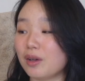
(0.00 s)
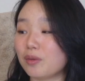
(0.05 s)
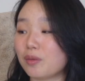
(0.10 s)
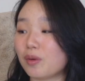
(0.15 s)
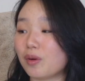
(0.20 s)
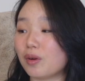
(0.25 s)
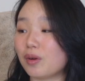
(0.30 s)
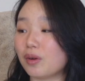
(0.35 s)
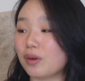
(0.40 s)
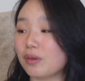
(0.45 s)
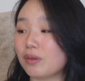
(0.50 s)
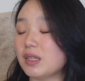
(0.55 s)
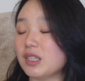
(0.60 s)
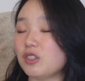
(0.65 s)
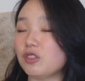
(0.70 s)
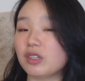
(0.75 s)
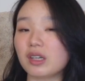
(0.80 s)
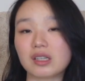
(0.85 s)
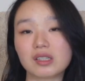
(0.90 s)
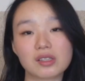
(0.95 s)
will
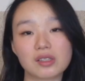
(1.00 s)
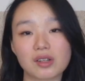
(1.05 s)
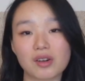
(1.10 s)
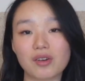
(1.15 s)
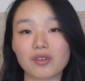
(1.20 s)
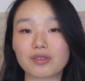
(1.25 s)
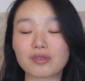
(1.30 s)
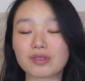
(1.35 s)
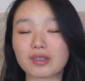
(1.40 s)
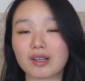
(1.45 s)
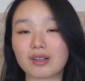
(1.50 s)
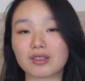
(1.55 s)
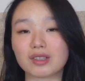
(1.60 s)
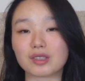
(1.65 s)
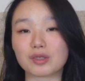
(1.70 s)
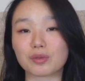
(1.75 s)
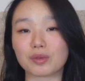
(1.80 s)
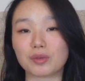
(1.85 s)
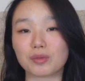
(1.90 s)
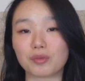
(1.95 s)
let you guys know how
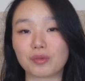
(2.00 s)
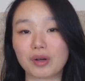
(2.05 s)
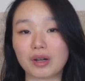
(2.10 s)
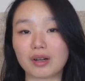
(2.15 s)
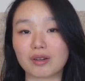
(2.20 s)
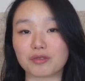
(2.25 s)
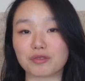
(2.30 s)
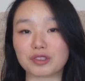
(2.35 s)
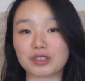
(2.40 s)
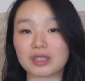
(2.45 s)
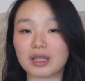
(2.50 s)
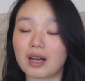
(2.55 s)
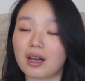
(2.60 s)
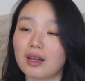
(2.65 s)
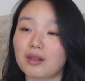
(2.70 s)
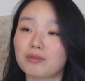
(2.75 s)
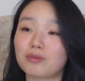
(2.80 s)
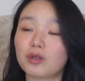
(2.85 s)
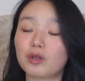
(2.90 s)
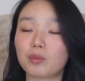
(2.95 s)
this one wear over
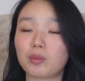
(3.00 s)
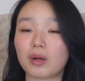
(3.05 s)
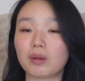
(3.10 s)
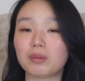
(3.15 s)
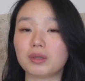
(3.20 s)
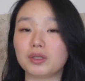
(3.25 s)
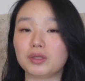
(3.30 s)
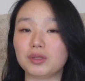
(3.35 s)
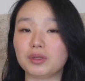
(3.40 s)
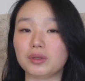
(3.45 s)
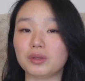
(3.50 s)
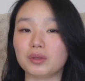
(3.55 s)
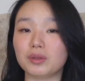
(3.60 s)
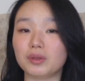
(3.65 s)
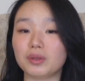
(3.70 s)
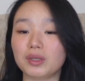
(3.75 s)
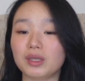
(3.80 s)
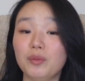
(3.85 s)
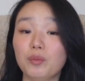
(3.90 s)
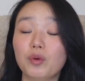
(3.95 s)
time. We'll probably
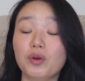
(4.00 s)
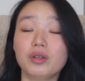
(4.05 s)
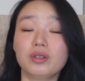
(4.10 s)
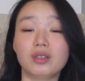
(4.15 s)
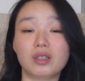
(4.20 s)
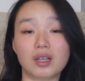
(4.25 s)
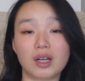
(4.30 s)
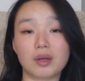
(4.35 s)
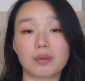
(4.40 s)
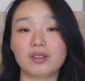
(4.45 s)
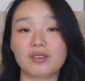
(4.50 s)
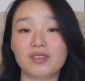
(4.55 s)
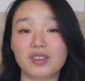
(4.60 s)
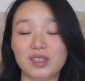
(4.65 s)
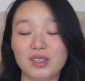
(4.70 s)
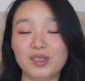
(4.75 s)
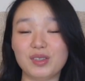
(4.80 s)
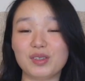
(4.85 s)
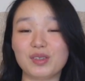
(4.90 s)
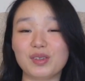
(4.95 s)
do a more in-depth
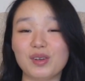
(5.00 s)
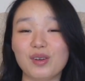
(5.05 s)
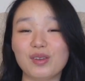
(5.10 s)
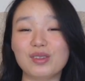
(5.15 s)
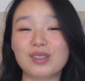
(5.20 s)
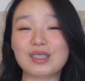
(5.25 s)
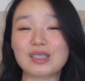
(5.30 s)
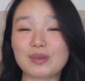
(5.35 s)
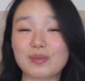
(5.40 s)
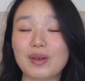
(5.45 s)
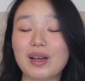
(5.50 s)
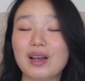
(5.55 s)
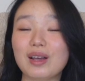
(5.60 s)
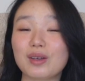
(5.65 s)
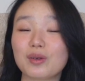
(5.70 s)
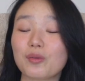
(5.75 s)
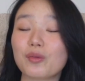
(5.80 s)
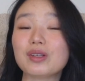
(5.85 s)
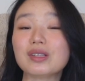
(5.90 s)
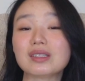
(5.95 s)
video on this
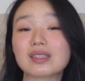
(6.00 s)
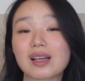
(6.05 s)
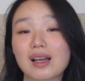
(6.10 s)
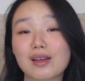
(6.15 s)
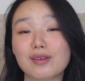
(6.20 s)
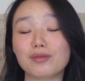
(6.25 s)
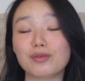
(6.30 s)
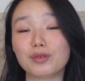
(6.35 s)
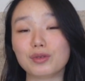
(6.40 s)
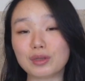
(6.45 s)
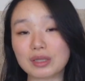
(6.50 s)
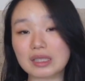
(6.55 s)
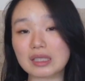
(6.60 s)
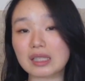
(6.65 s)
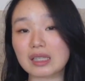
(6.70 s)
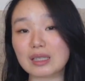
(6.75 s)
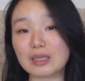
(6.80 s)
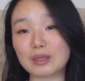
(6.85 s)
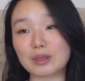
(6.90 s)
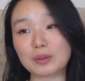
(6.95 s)
bag once I've used
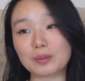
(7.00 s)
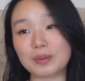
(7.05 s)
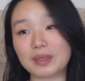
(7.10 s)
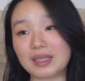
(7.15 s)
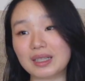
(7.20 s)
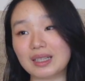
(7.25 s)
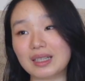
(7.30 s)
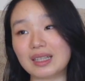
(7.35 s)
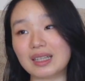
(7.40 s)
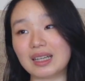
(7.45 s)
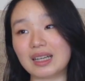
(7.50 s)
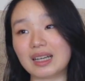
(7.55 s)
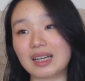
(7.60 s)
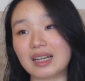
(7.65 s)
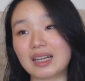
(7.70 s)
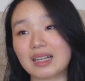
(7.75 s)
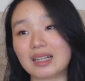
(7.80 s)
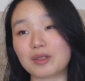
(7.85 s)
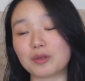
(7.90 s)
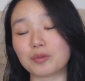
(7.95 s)
it a little bit,
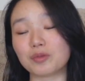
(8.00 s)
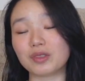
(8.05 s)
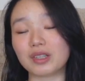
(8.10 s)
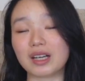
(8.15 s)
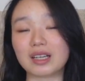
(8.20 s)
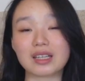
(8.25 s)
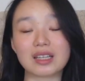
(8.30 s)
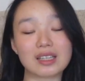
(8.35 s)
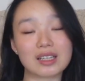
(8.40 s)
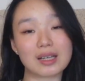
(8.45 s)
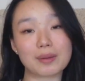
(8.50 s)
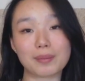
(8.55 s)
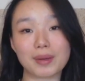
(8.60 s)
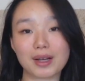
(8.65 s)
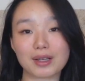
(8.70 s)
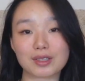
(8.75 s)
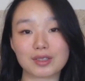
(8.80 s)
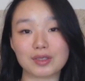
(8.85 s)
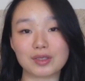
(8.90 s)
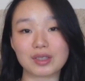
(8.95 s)
and hopefully I can get
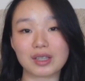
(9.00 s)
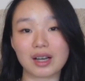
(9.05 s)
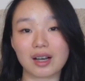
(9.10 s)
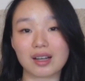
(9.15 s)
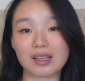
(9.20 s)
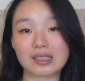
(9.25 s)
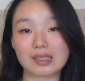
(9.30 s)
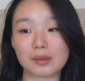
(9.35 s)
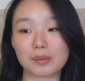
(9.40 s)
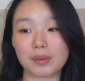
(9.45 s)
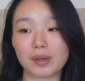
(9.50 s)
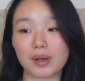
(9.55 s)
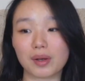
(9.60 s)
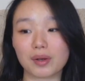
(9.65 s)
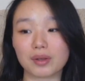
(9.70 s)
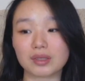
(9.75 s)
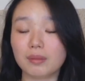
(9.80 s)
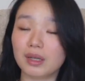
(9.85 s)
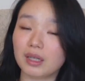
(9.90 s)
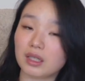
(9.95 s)
back to you guys
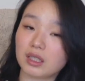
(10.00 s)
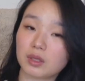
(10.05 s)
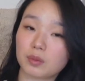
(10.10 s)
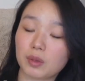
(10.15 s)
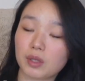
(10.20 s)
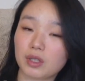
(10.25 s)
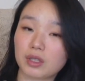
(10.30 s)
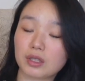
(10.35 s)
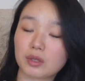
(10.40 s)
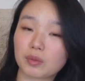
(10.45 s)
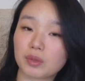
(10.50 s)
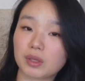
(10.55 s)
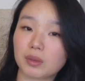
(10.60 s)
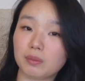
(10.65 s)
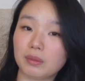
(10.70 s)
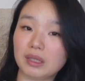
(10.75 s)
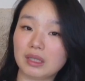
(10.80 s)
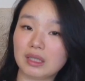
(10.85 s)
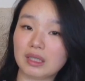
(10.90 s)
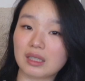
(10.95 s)
about my experience with the
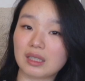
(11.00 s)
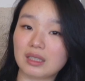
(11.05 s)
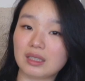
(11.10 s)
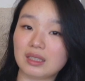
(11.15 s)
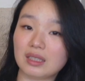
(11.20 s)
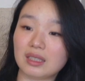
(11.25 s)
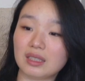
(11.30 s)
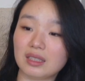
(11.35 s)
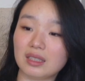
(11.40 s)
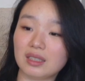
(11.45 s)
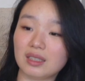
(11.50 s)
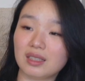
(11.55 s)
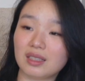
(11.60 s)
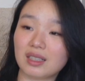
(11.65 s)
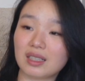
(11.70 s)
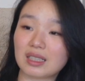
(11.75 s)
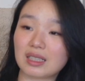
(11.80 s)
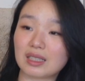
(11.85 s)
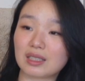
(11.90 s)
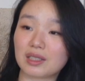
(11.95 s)
mini Lindy.
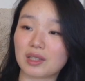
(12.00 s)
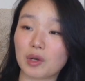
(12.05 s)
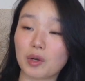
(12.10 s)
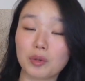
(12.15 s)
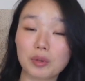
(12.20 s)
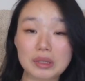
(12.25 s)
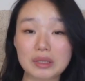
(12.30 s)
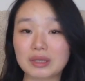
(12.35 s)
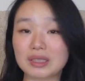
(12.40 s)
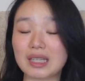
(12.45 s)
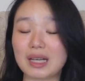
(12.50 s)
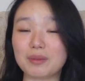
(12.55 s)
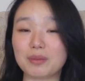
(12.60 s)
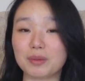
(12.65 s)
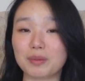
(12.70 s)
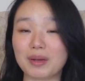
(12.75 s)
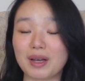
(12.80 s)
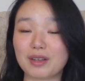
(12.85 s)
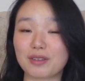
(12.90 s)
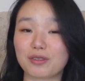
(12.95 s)
This is a whole new type
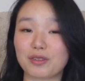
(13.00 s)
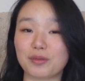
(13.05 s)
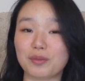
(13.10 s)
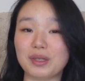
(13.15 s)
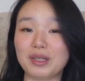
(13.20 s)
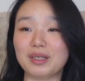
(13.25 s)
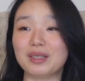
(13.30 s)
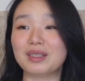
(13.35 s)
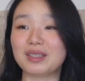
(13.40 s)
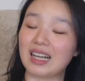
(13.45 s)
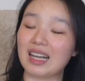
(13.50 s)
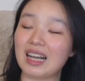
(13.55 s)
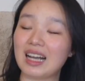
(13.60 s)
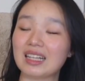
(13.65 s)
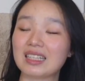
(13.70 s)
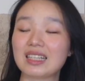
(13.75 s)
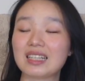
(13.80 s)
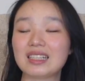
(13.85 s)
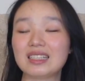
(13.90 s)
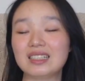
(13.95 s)
of bag for me. I
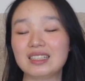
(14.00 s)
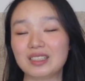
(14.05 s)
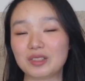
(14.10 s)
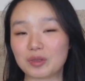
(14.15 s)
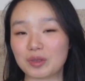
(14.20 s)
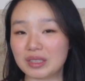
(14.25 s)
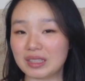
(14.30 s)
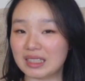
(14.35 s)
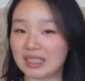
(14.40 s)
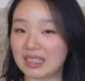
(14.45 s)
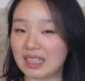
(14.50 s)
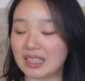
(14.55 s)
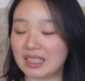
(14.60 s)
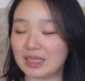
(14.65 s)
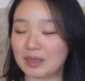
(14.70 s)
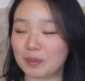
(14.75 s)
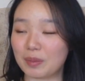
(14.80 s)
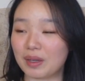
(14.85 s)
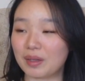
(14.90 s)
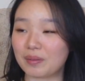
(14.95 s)
had a Lindy
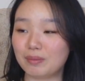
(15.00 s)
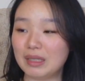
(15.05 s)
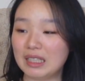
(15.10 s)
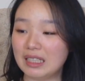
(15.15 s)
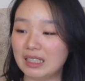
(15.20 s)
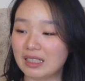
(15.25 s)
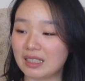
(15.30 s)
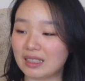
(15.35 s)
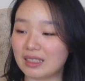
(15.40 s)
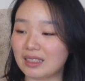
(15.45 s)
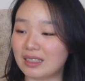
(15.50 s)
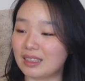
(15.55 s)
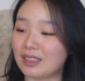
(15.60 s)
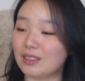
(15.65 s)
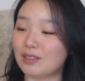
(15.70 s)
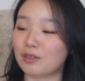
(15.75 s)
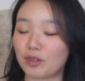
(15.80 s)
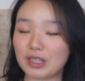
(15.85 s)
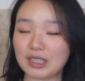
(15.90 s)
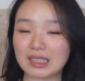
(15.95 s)
26, but mini
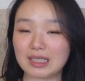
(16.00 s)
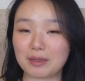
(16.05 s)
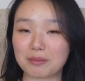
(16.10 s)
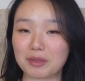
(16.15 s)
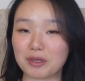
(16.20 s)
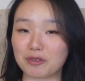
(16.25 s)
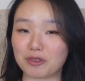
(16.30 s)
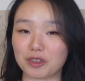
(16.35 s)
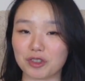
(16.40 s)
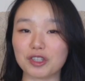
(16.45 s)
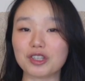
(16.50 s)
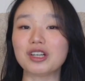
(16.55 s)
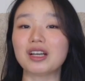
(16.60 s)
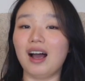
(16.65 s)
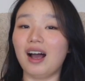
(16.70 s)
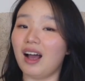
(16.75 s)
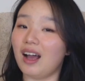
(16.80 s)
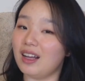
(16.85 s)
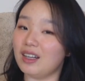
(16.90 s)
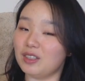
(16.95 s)
Lindy, first time ever.
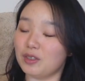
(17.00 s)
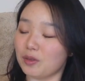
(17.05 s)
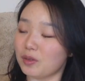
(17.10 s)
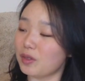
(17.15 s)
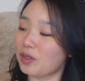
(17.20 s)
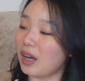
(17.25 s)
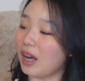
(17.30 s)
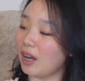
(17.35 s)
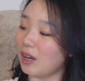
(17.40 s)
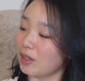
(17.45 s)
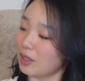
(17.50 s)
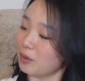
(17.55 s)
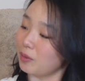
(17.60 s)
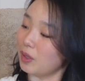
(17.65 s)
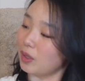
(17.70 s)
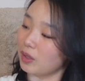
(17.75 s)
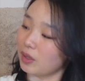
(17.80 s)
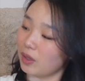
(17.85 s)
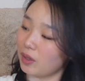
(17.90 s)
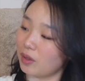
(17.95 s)
I don't know how it
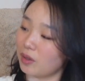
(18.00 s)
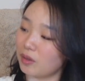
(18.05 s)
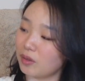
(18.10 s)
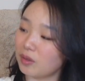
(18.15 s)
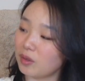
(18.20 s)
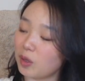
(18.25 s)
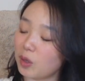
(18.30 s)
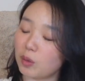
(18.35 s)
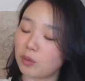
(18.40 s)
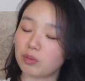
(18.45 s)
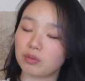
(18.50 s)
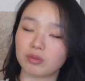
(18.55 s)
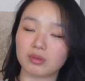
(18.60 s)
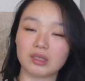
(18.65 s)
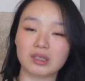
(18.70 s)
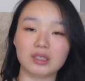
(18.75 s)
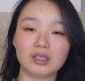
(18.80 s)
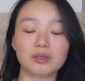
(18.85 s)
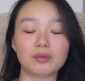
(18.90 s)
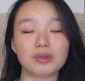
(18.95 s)
will go.
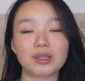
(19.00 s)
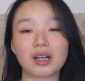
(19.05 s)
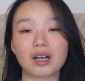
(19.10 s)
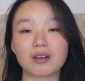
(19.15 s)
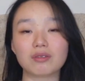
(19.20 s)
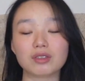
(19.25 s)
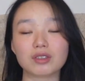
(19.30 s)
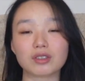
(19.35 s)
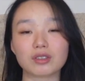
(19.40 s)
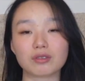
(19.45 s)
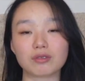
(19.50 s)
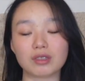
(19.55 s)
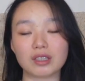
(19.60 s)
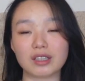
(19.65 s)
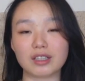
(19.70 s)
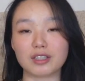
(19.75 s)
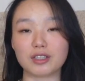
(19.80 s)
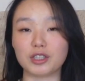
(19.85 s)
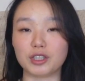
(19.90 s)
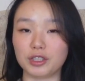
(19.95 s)
Hopefully we have a good
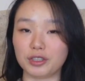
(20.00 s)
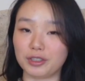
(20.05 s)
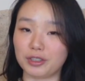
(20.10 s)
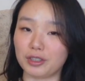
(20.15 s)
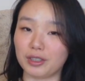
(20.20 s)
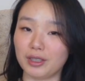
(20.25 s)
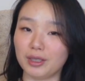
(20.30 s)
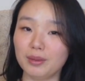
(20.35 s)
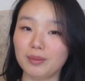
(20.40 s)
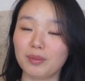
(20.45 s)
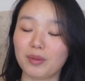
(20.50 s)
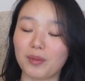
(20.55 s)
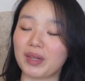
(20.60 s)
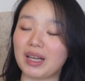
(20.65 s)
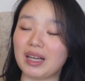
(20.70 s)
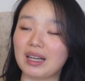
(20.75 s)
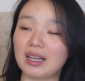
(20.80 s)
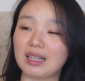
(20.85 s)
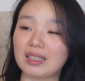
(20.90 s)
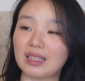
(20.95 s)
relationship
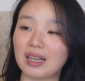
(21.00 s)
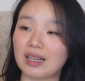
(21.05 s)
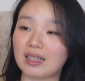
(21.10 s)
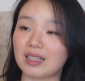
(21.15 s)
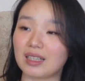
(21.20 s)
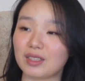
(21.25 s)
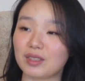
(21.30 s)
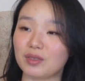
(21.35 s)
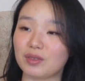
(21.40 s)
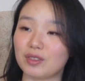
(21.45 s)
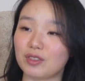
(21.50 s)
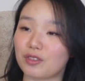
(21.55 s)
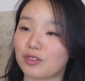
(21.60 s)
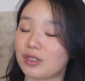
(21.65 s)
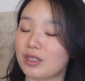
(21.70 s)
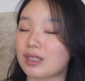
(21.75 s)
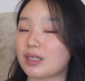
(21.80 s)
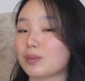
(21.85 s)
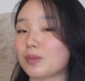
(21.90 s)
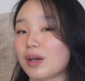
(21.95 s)
and I get to
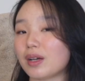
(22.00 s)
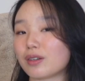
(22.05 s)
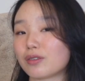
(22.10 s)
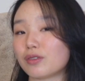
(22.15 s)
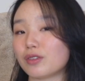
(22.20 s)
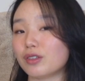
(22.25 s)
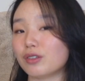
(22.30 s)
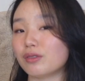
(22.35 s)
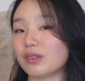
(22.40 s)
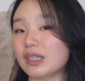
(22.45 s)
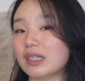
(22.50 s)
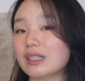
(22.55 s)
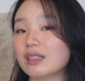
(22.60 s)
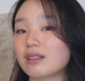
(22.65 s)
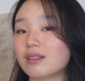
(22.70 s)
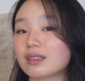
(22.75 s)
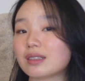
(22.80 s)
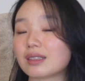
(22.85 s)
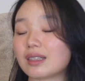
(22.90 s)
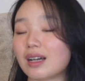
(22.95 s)
enjoy this bag for a very
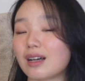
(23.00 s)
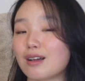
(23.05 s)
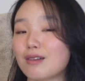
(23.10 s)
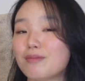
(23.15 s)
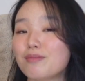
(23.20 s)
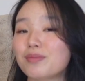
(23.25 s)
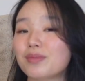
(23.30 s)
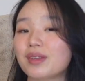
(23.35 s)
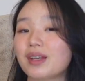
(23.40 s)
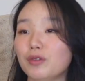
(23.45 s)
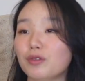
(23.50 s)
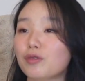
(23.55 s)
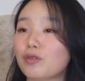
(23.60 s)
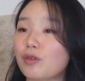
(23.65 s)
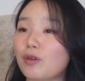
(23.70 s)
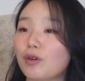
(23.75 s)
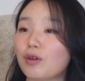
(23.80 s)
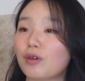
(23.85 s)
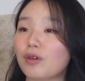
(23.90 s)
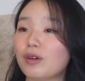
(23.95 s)
long time
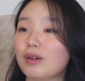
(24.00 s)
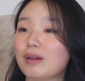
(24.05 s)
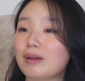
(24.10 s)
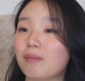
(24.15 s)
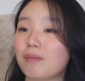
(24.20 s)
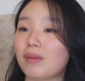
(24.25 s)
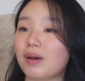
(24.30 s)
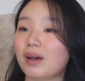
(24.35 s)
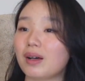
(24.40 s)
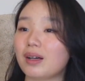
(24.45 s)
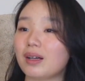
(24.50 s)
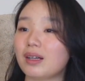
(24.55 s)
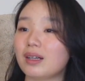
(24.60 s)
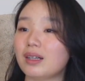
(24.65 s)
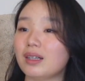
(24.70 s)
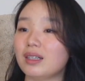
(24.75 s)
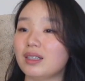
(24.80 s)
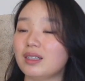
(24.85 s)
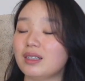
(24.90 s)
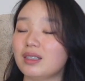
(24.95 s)
before
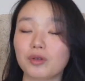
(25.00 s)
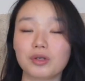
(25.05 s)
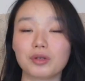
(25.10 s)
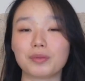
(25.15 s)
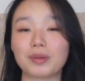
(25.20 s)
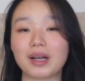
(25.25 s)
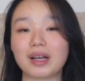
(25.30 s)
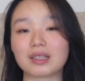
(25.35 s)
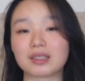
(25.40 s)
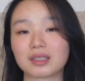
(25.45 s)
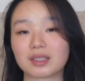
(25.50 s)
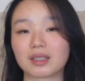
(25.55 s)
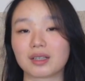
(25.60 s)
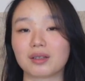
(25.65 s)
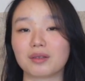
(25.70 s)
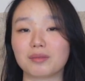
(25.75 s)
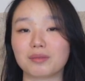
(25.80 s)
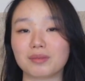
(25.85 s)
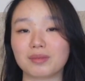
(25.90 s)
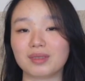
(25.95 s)
my other bags
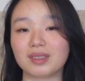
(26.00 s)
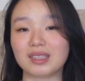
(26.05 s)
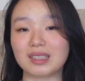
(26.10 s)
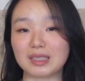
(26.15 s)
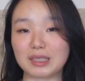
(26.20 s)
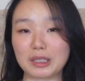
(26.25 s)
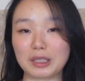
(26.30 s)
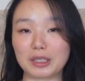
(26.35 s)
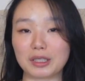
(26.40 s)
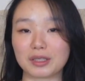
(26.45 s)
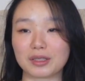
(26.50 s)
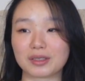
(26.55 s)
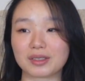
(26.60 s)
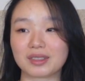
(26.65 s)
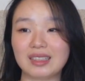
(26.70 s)
come this year.